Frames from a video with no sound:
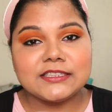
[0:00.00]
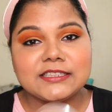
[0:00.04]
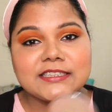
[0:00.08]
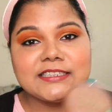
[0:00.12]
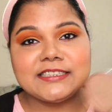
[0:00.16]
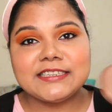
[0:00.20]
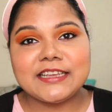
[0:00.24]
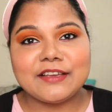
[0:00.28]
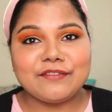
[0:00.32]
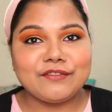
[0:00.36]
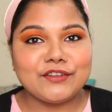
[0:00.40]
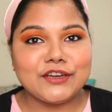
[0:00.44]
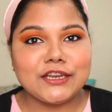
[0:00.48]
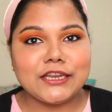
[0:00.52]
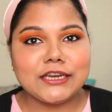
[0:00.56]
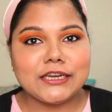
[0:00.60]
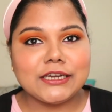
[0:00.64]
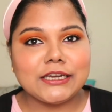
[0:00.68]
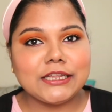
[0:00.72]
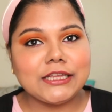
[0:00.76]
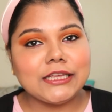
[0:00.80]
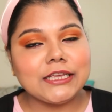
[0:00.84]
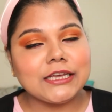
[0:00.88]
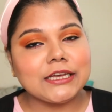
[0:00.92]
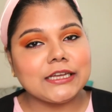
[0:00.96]
So
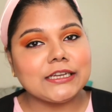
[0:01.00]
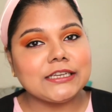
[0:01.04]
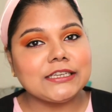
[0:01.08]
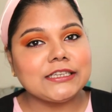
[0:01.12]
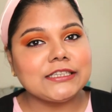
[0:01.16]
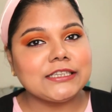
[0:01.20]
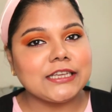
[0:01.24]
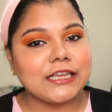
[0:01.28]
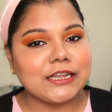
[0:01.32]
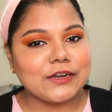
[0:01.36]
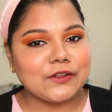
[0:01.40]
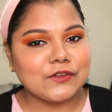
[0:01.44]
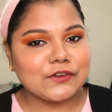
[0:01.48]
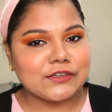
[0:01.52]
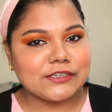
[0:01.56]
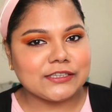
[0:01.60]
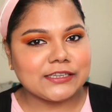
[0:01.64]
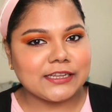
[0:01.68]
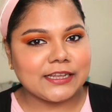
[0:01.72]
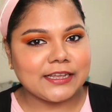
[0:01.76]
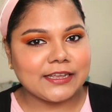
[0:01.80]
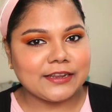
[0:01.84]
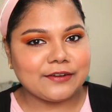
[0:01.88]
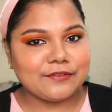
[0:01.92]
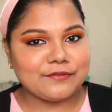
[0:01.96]
definitely a 10 out of
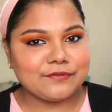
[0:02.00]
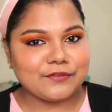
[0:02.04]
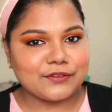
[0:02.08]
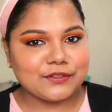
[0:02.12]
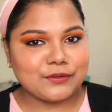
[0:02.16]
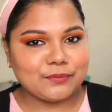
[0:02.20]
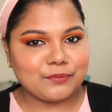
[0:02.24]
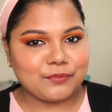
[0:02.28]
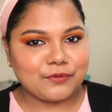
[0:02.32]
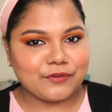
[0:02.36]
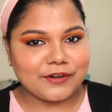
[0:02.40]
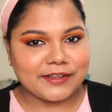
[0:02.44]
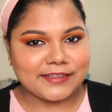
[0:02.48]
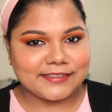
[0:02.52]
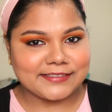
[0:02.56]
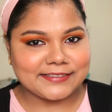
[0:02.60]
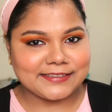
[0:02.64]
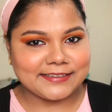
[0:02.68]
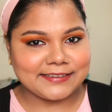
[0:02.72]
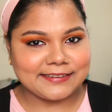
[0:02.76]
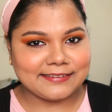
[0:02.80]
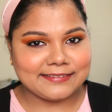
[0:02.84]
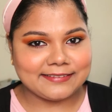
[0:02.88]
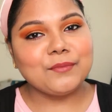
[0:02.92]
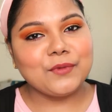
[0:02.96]
10 for the
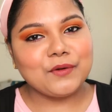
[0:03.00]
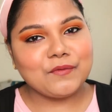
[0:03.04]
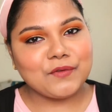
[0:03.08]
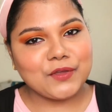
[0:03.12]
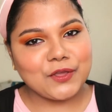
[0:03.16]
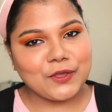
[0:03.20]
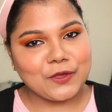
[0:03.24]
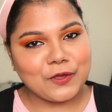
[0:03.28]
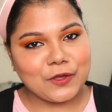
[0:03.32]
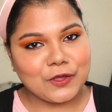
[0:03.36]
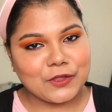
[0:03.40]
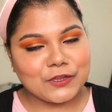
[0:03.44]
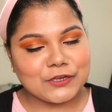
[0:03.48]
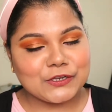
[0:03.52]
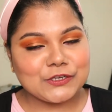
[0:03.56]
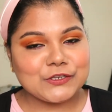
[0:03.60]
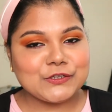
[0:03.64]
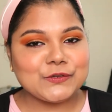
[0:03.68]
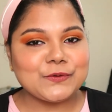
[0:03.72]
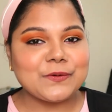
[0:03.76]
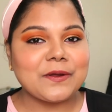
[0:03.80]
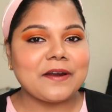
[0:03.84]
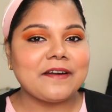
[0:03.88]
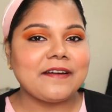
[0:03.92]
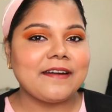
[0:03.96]
pricing. Moving on
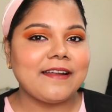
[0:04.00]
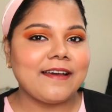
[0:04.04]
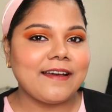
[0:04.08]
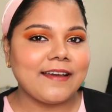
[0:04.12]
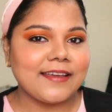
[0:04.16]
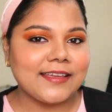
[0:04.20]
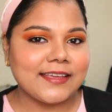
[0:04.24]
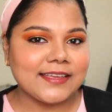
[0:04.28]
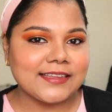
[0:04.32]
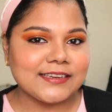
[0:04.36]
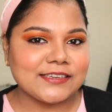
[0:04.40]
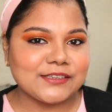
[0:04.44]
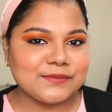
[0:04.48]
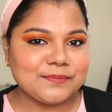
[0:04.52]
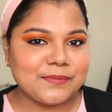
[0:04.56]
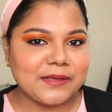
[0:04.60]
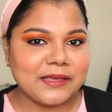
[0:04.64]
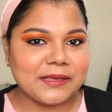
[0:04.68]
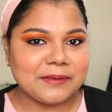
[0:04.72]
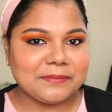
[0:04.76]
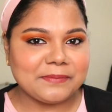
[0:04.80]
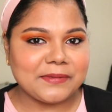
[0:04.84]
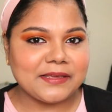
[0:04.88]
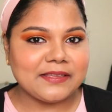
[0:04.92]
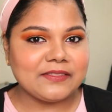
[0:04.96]
to our high-end
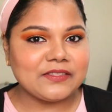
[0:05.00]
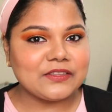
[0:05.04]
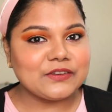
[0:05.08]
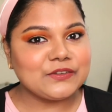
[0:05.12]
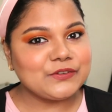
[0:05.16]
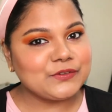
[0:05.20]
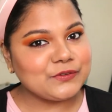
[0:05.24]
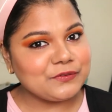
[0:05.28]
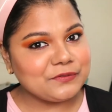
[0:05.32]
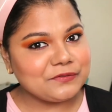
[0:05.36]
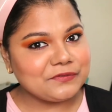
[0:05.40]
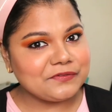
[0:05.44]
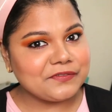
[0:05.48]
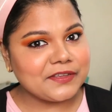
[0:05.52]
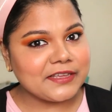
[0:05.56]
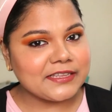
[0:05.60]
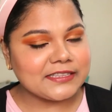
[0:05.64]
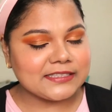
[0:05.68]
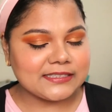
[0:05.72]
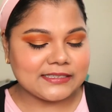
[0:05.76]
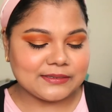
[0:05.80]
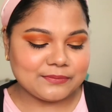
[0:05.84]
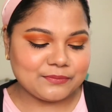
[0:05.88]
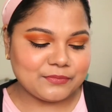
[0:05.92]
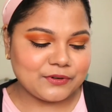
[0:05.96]
baby, the Too
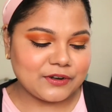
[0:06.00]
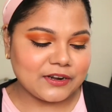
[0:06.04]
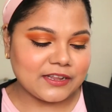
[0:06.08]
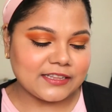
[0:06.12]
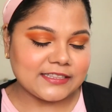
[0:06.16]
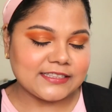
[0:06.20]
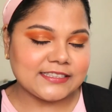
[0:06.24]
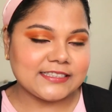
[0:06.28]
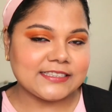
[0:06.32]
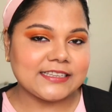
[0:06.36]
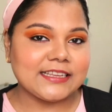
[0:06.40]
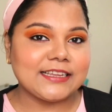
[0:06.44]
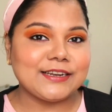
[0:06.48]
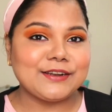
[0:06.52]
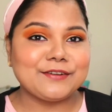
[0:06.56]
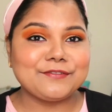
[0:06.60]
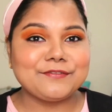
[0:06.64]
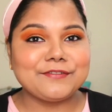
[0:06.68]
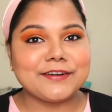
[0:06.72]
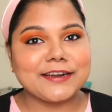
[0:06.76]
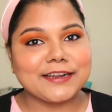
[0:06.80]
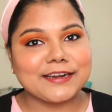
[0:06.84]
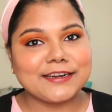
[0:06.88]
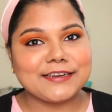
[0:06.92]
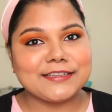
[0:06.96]
Faced bronzer. Now
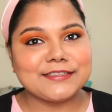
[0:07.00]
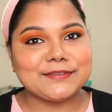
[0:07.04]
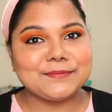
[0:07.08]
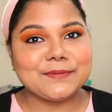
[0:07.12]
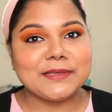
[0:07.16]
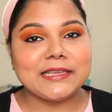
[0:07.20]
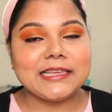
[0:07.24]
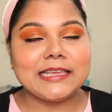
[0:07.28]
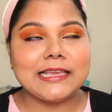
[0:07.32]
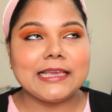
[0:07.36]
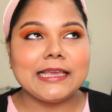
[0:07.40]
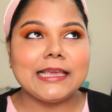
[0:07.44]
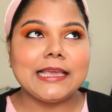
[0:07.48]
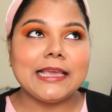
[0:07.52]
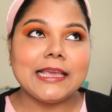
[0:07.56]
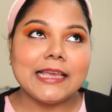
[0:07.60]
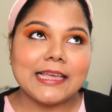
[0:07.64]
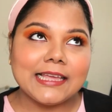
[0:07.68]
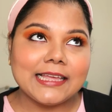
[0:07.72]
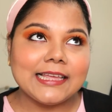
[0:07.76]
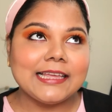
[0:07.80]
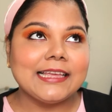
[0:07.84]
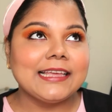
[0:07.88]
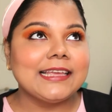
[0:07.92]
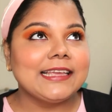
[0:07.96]
frankly
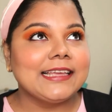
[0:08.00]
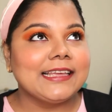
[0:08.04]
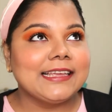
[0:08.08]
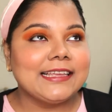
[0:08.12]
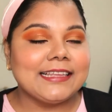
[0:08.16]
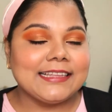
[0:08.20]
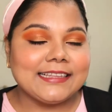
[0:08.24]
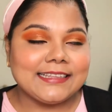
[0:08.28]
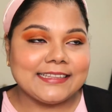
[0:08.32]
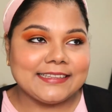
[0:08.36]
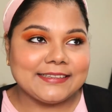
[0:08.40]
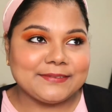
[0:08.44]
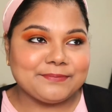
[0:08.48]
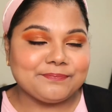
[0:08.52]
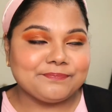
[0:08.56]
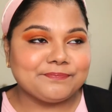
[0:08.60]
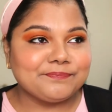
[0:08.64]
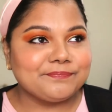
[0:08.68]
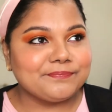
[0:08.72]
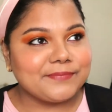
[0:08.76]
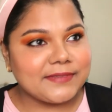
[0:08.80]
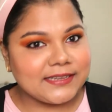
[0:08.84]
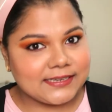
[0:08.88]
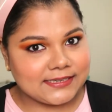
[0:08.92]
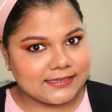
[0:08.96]
speaking,
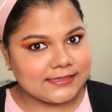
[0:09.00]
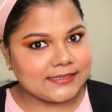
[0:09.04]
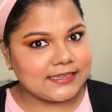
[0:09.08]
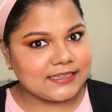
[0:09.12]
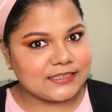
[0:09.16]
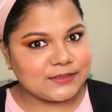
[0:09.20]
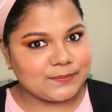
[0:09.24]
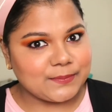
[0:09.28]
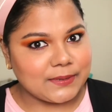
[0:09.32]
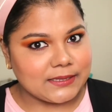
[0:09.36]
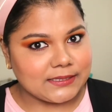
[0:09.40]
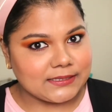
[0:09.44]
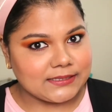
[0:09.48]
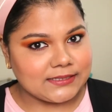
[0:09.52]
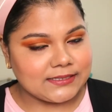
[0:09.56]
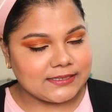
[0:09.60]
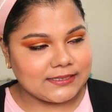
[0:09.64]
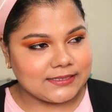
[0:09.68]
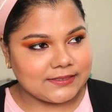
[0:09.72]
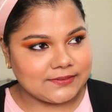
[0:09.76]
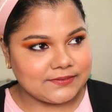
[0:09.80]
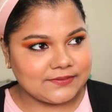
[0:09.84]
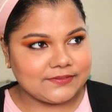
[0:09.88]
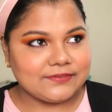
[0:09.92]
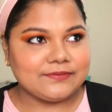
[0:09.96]
it is
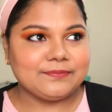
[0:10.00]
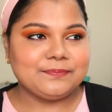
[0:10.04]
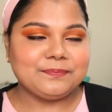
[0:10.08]
expensive.